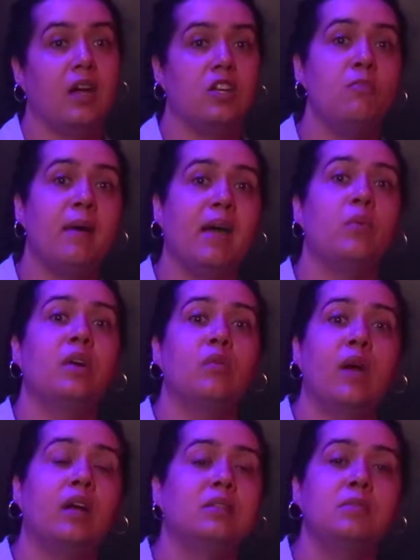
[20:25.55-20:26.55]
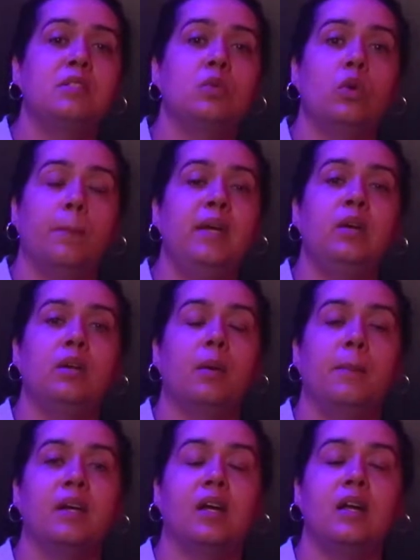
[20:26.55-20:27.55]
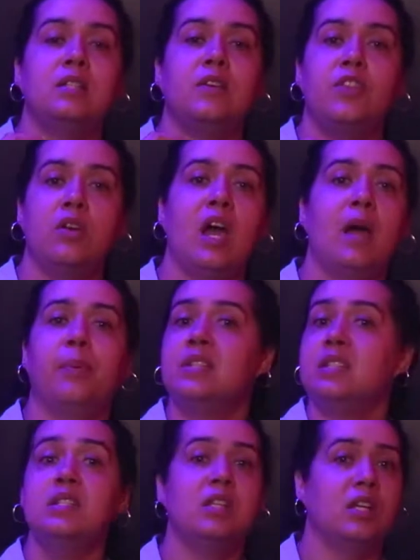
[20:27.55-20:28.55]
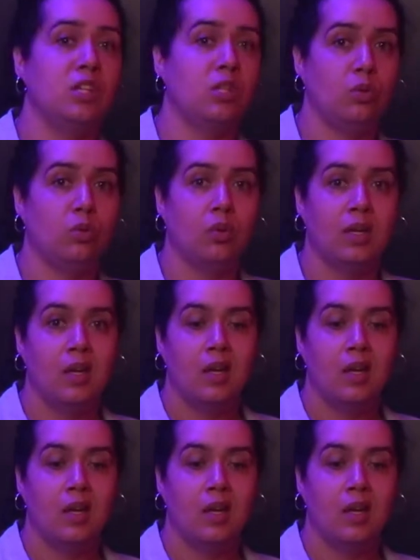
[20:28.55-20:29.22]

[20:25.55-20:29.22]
You might want to route them to a mirror, because if they're not presenting you